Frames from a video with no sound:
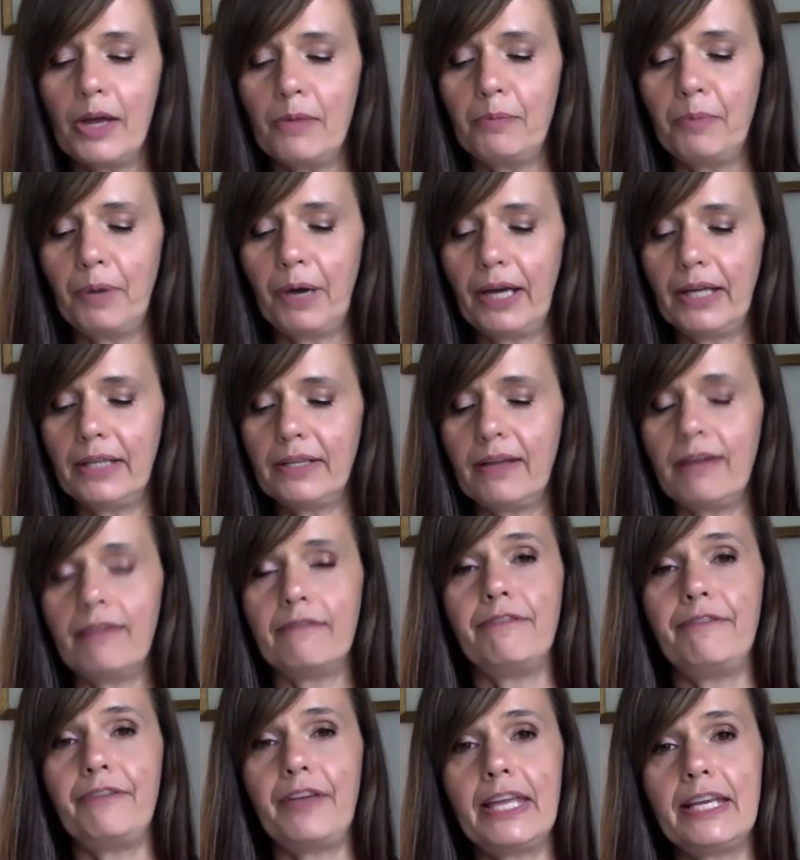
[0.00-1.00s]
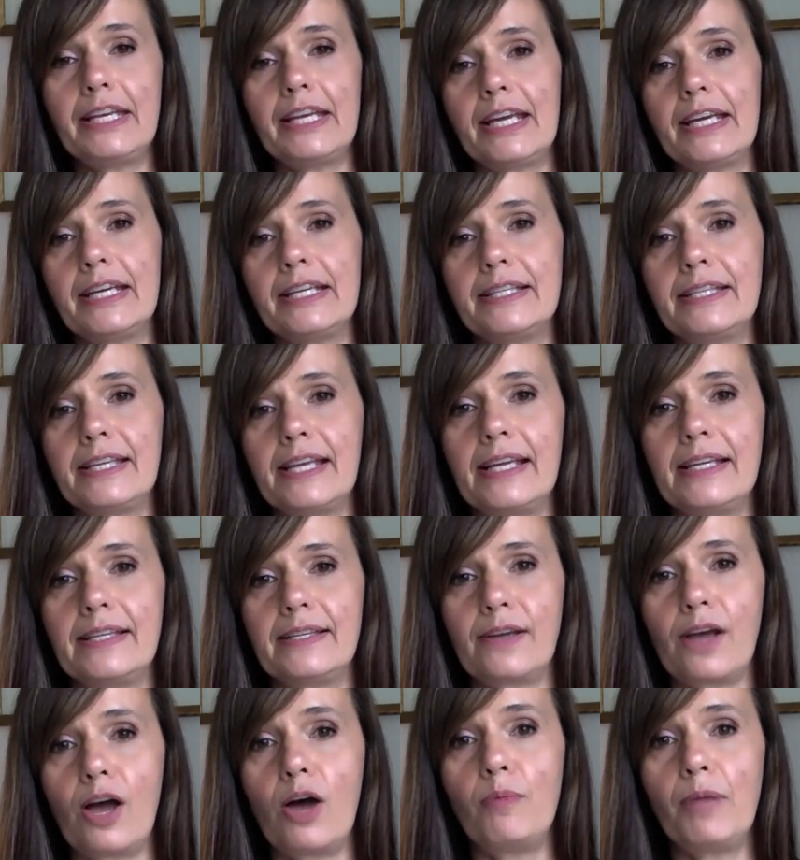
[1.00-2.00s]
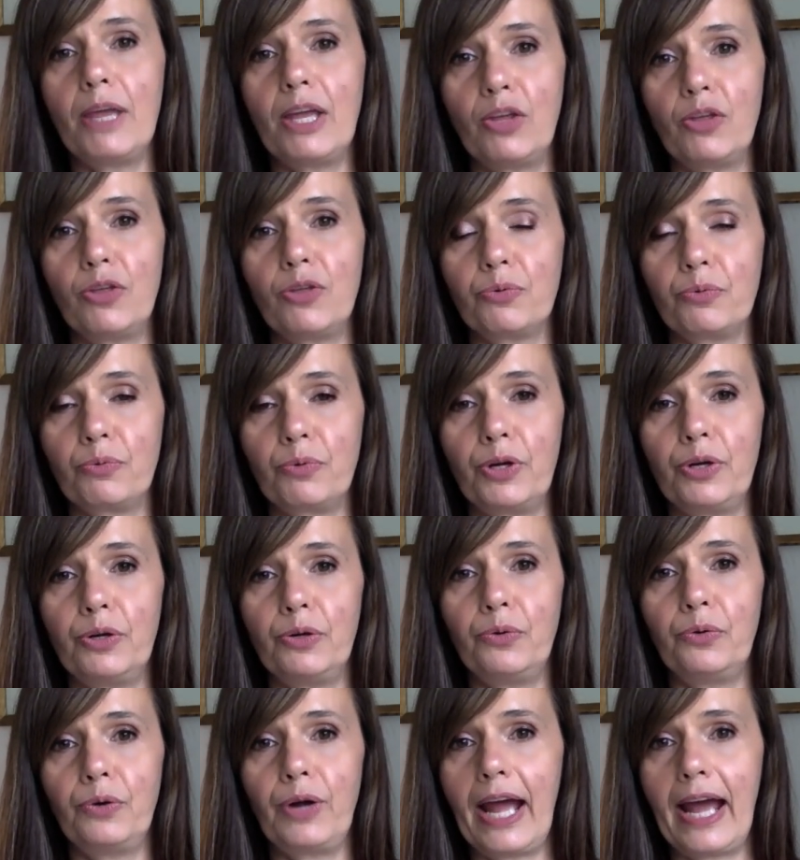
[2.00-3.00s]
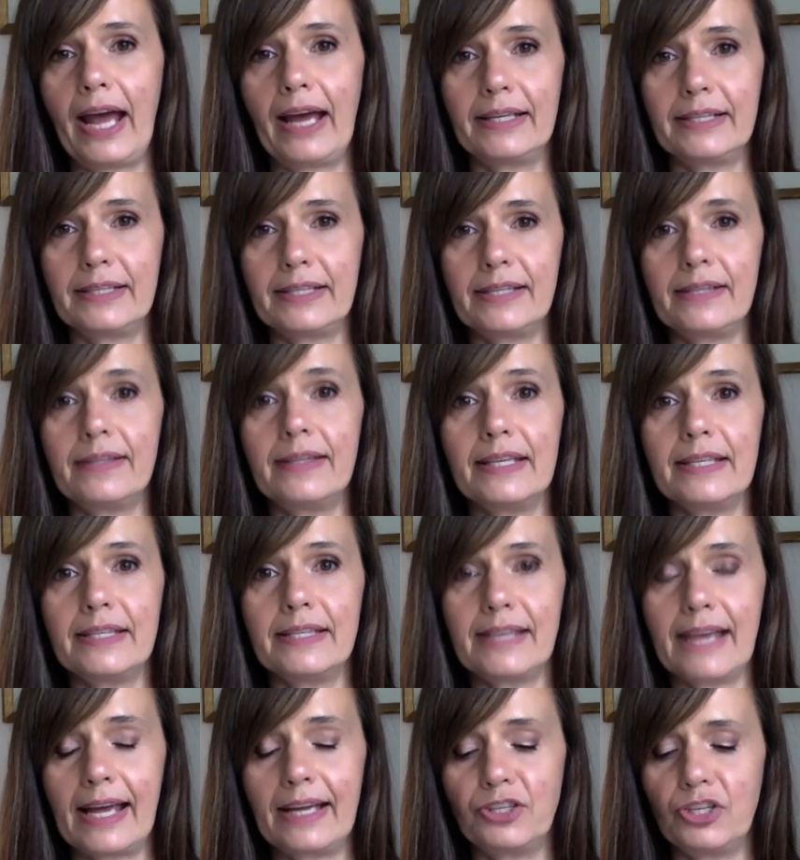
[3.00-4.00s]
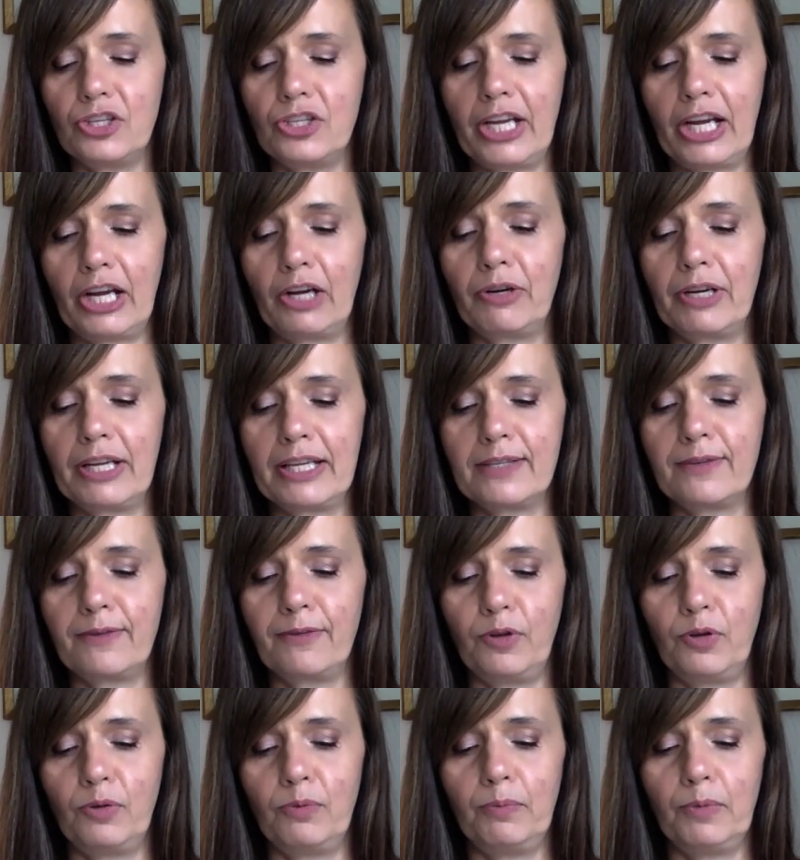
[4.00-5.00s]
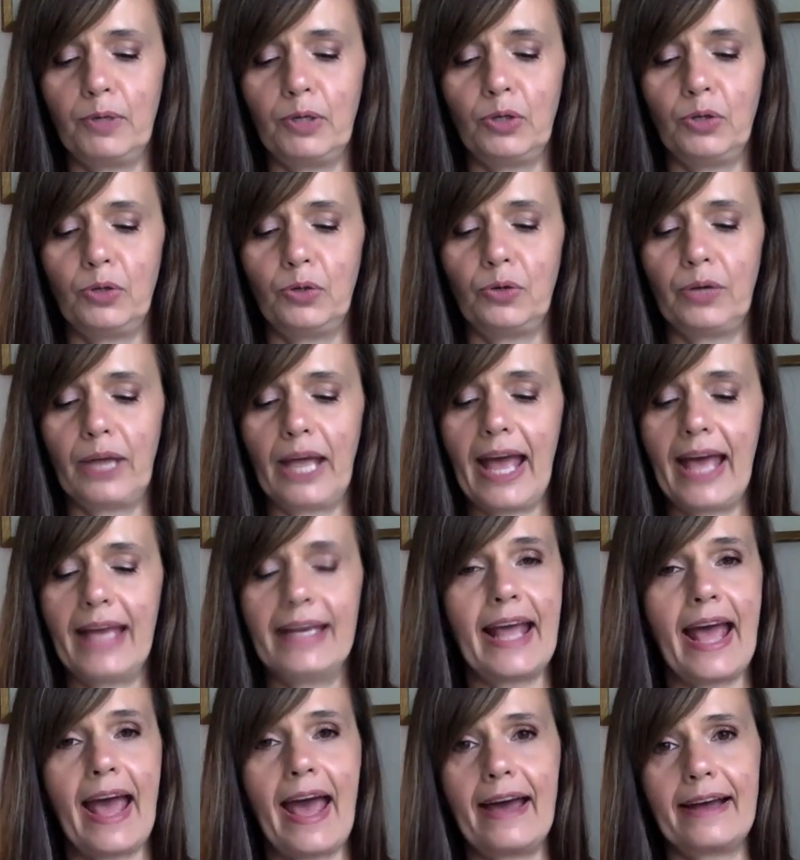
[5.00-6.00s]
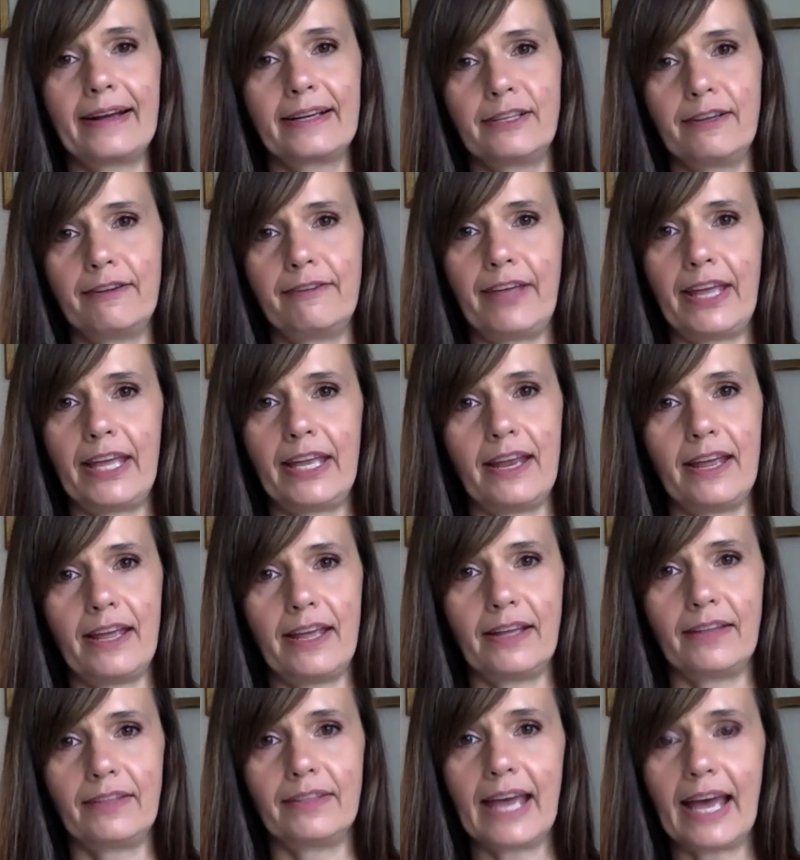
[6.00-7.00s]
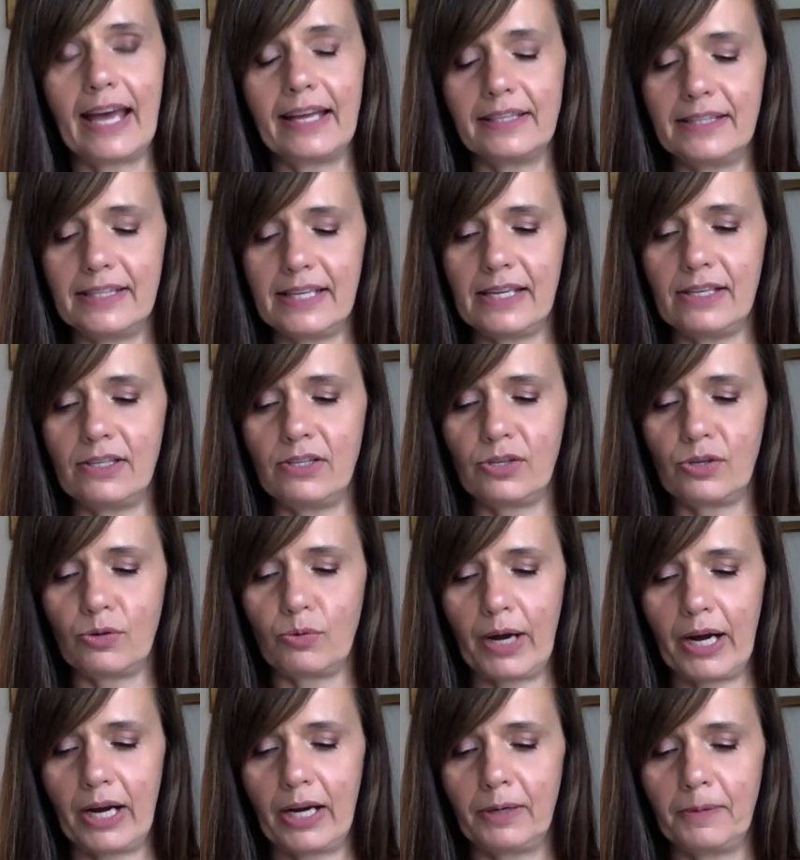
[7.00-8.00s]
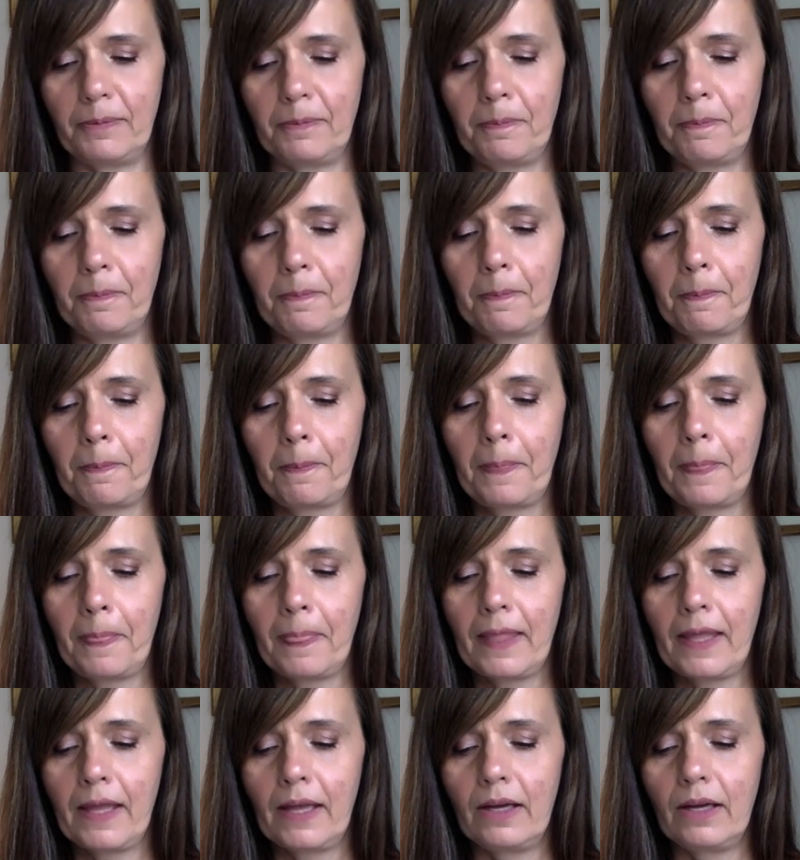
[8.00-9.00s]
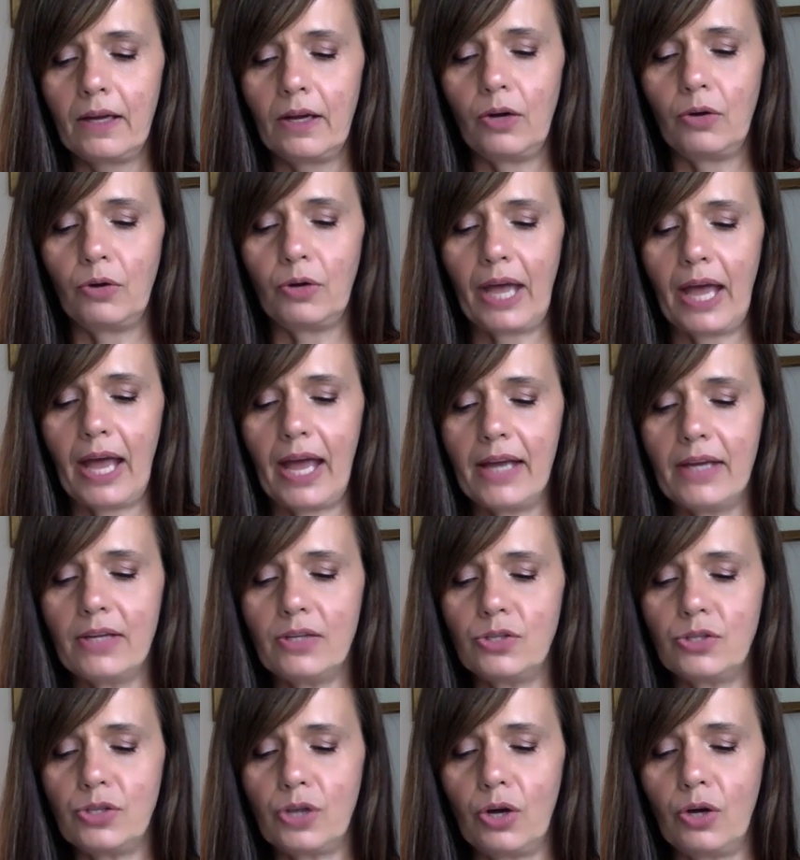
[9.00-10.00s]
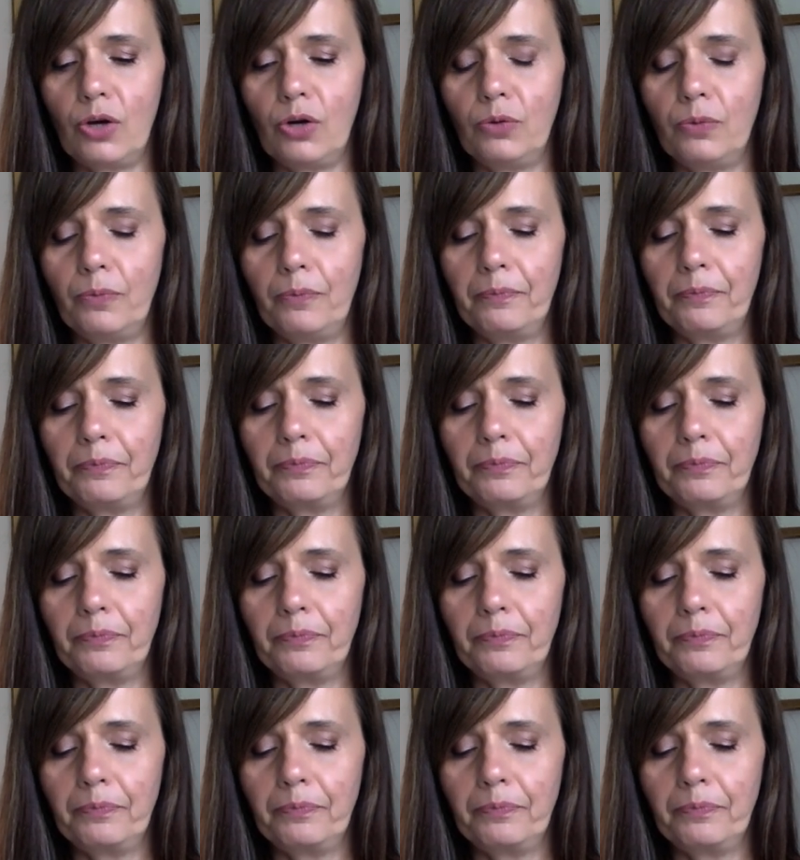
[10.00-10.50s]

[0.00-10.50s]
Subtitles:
but Venus is coming through at the Sagittarius full moon and activating that T-square. Okay, so